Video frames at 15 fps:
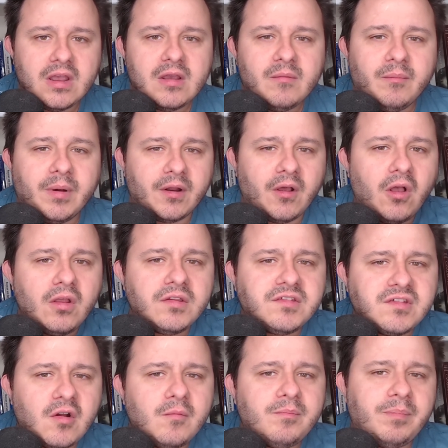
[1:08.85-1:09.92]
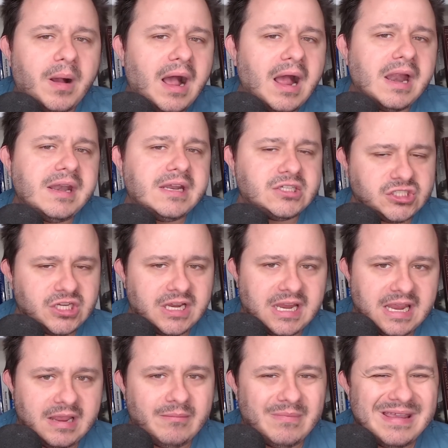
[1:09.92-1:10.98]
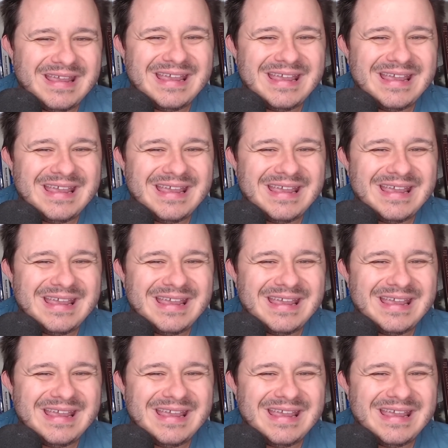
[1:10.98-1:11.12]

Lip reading: but also punishing him